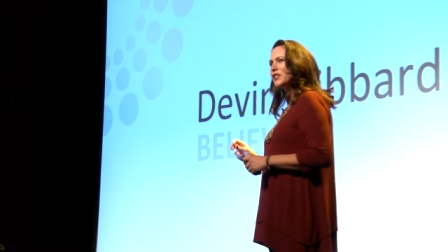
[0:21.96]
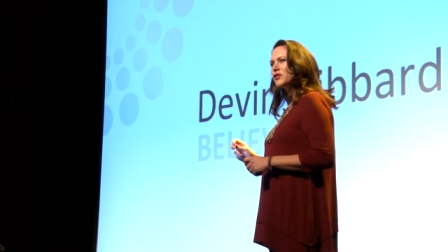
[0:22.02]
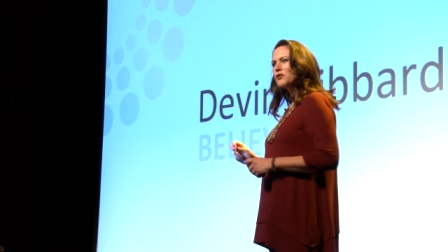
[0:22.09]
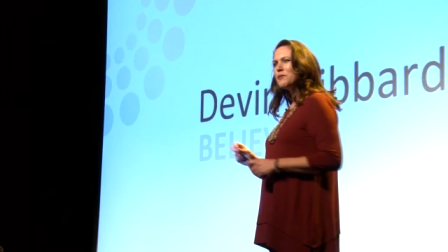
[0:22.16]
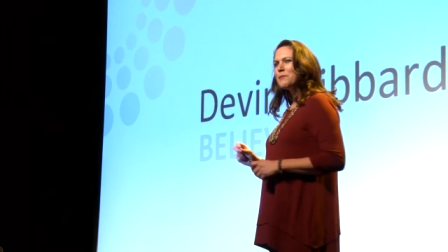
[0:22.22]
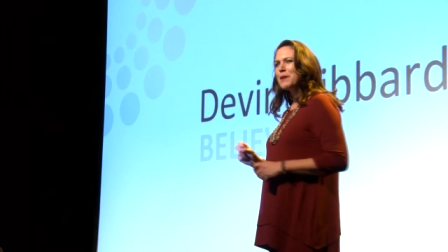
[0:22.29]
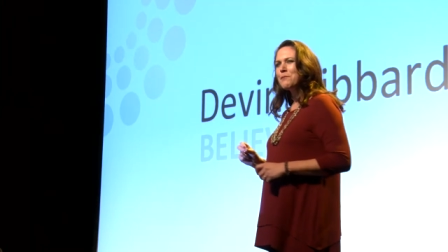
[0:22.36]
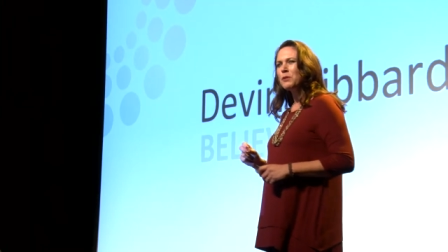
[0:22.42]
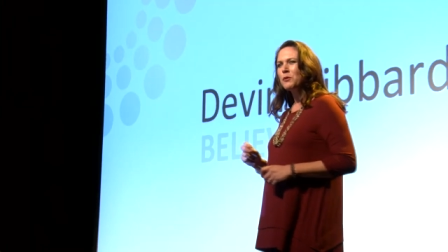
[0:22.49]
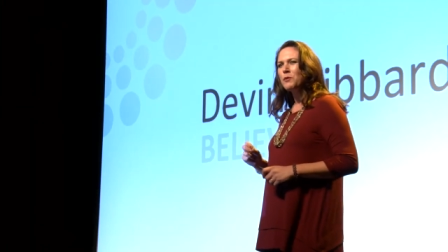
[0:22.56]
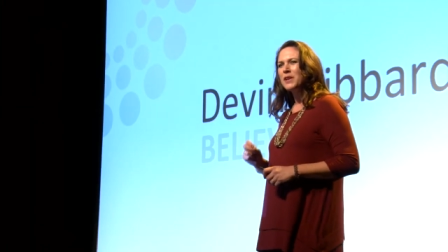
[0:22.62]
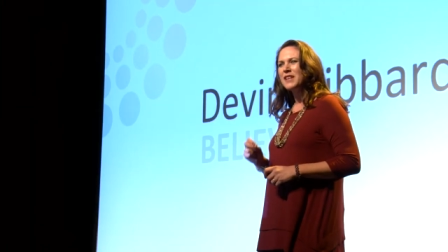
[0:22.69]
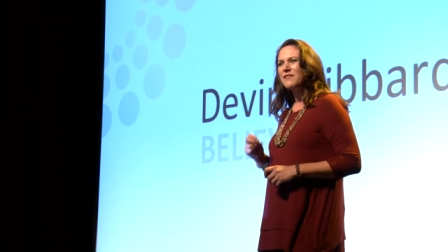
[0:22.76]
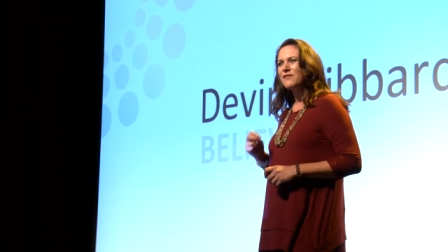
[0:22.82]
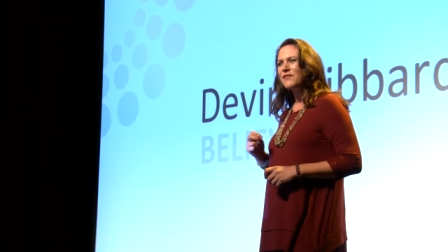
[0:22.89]
you remember
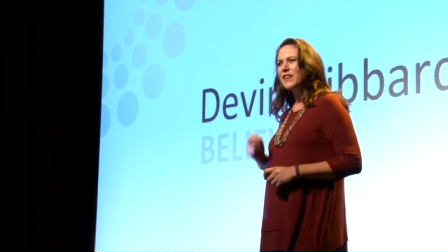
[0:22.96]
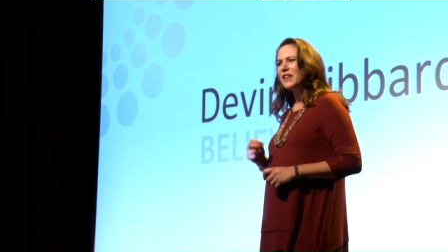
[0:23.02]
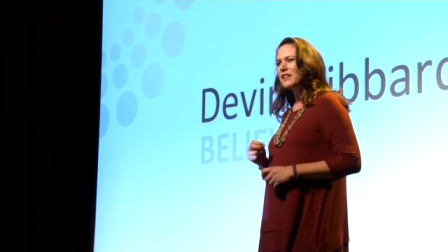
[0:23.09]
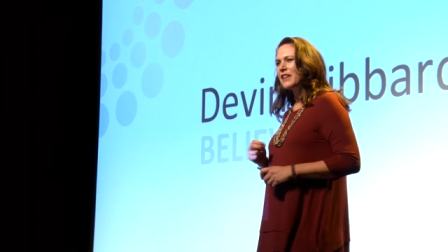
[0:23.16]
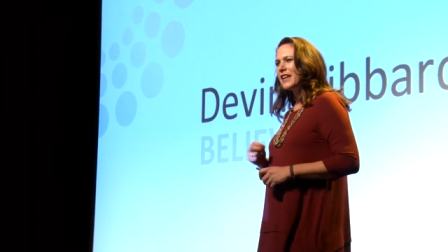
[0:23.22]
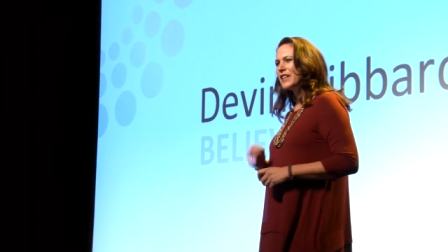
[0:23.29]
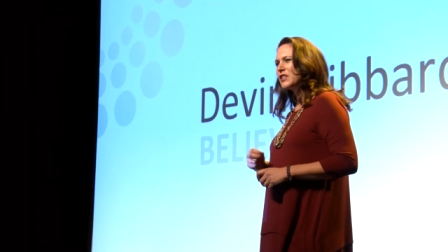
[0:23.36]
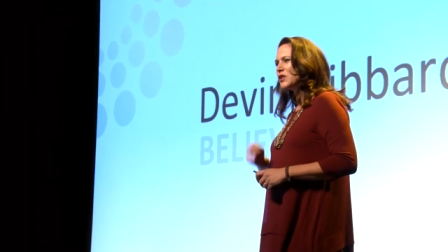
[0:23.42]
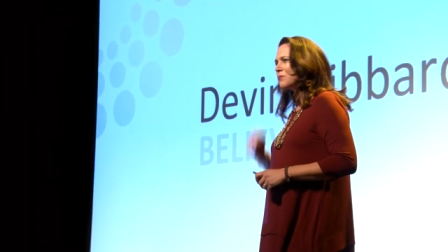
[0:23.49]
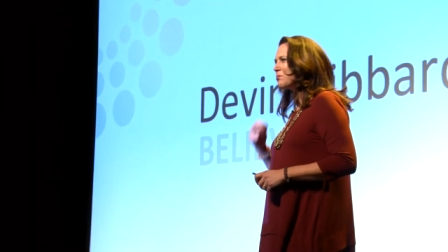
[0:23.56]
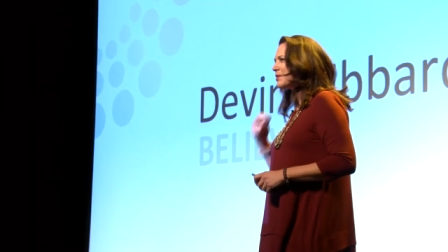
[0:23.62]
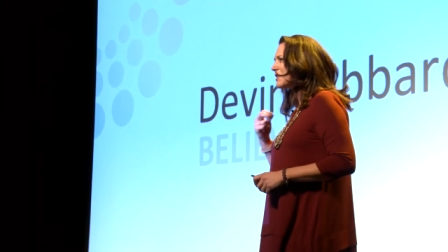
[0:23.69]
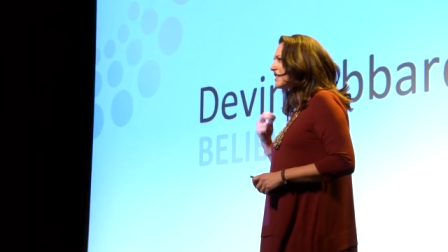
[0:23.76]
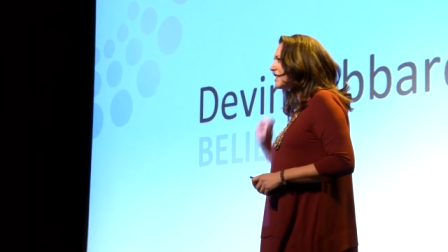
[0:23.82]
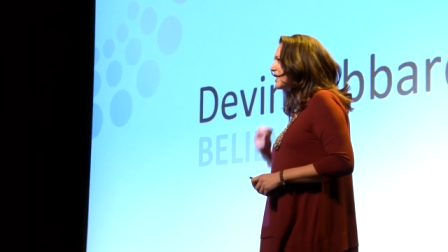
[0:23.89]
what it felt like to
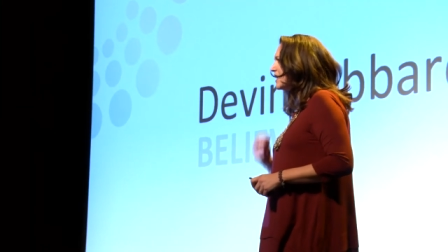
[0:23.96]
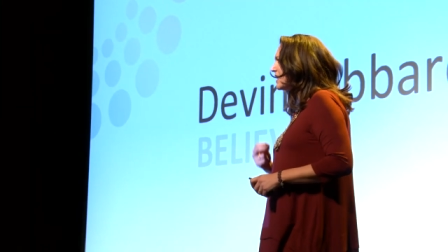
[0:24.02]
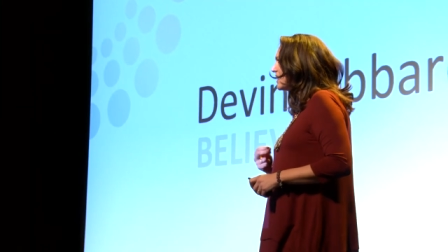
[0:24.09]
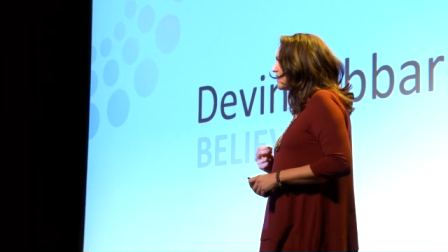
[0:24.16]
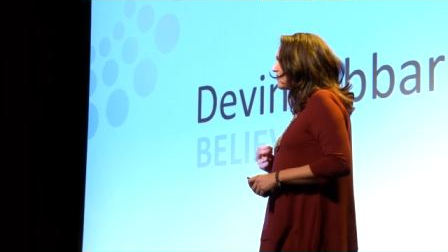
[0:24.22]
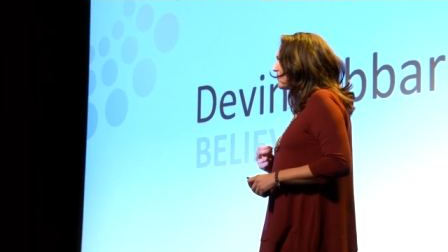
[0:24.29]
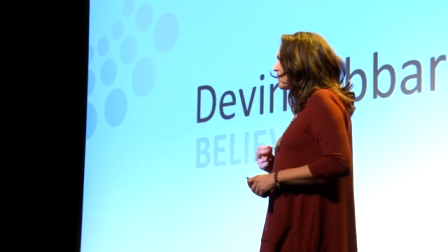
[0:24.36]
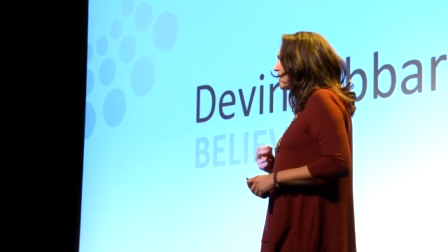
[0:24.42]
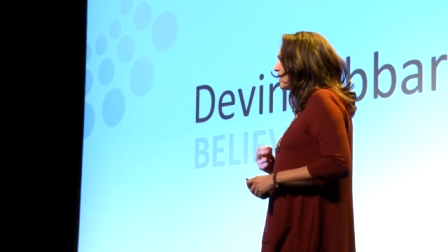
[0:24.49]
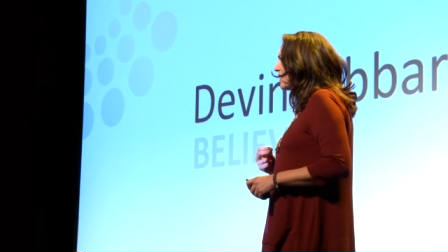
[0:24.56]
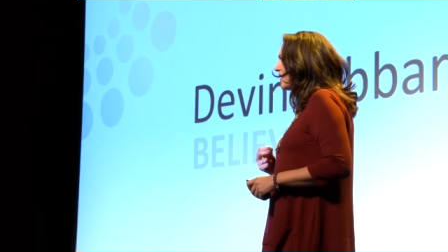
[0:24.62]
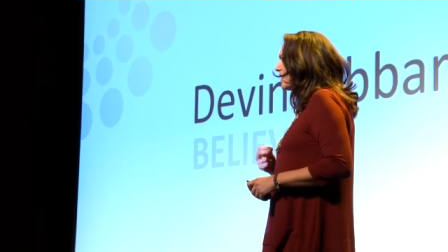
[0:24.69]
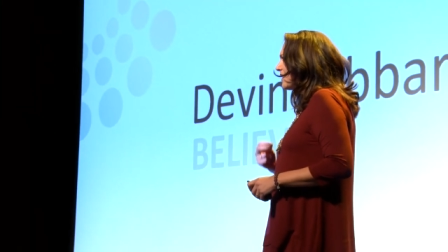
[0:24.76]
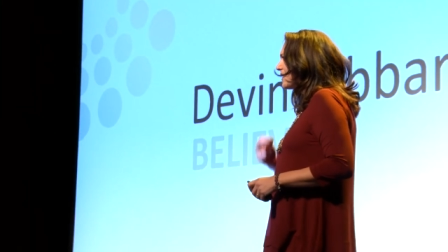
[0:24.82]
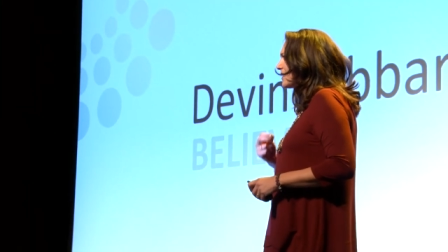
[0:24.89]
believe
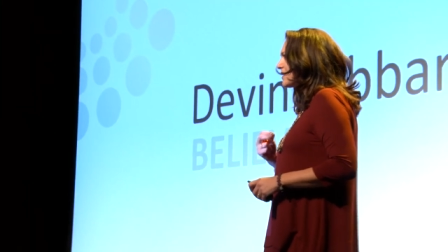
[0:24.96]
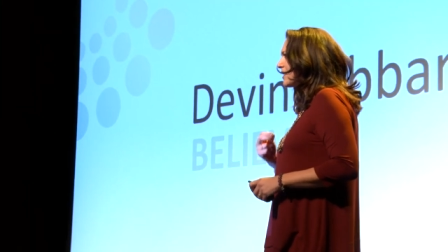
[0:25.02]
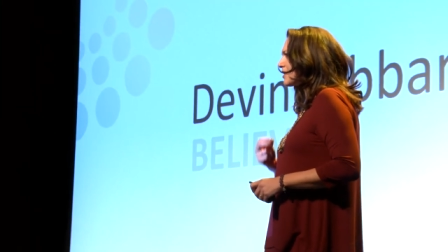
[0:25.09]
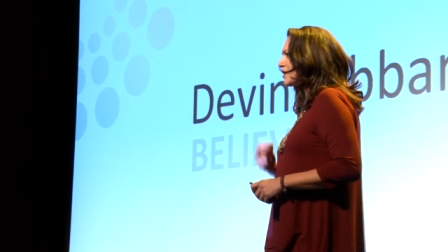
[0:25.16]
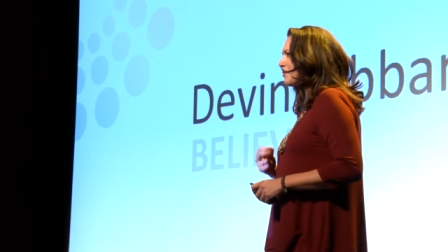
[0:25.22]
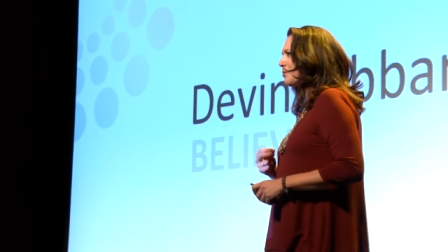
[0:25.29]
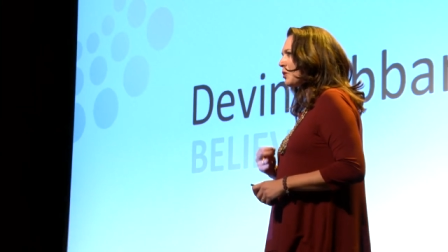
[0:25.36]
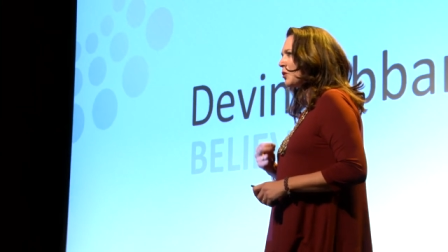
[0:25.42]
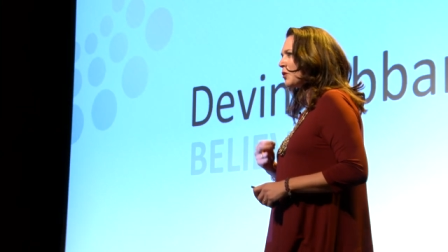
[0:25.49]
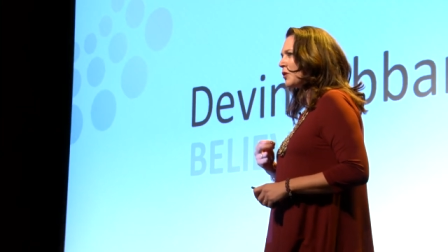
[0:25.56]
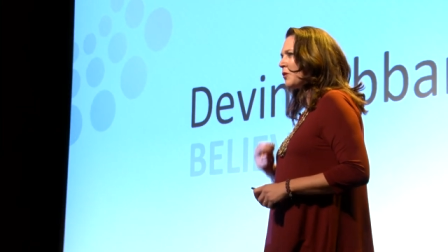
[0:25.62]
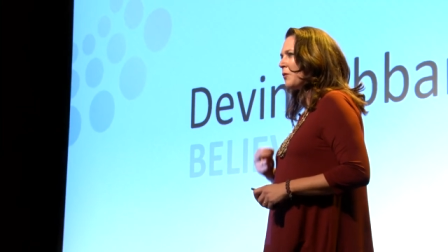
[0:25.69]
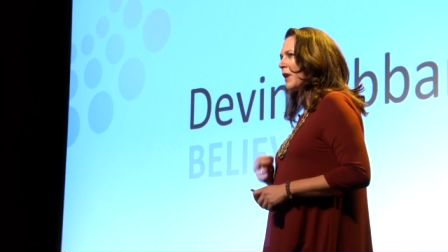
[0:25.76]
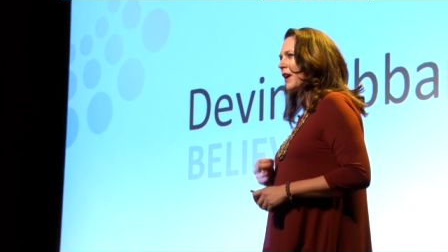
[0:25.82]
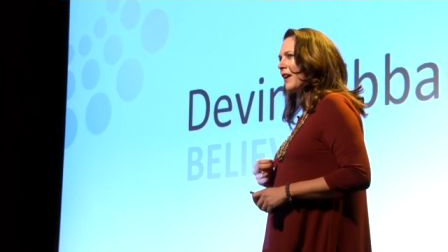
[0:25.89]
in such a pure
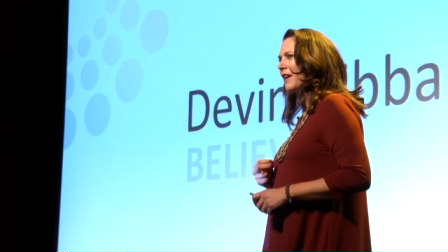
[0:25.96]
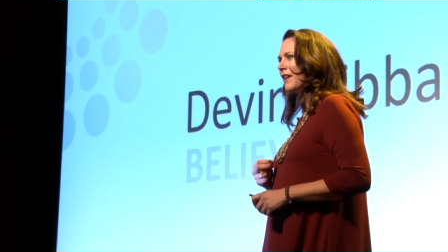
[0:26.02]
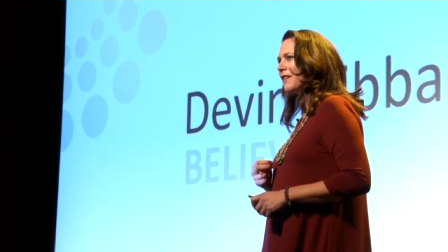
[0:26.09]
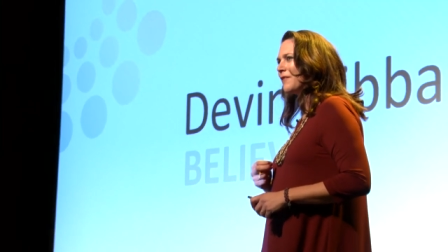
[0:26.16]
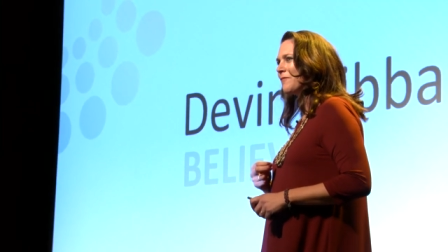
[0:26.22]
way?